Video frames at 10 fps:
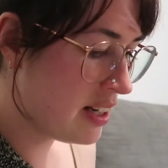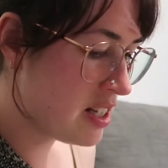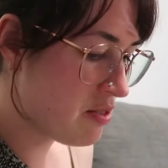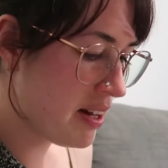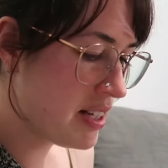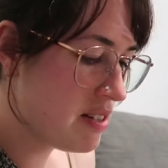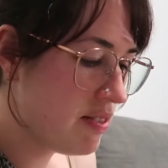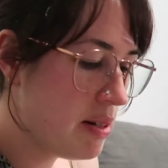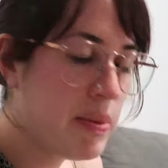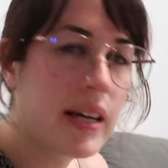It's
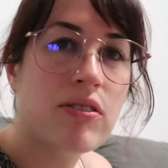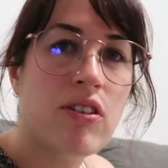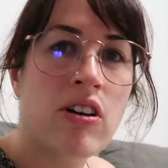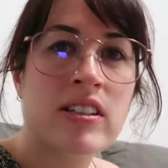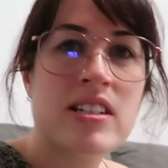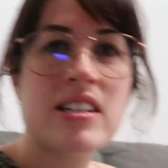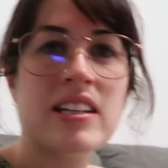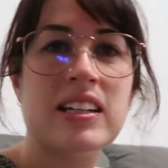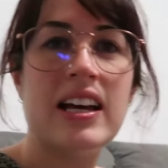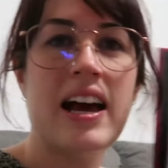relatively big font.
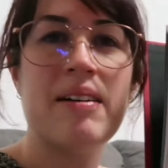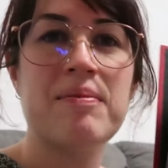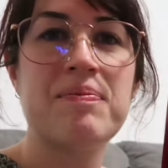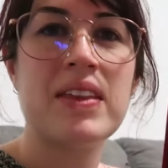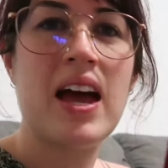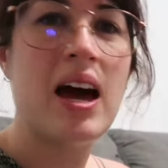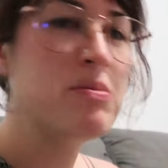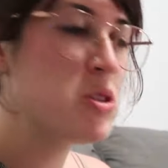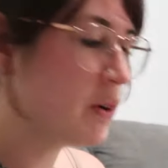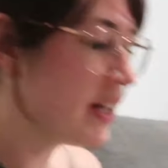I'm
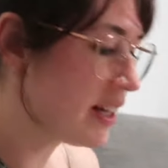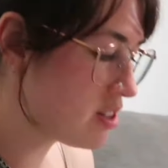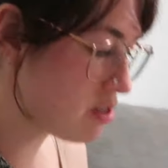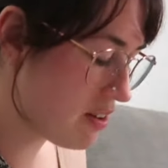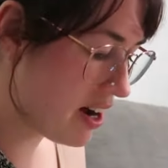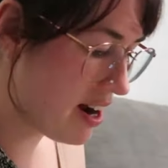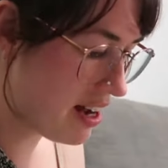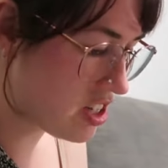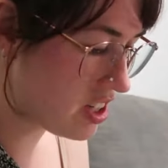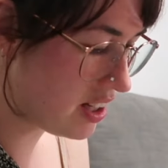enjoying it so far,
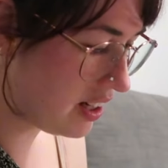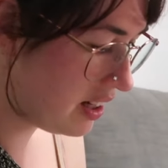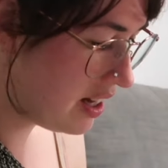actually.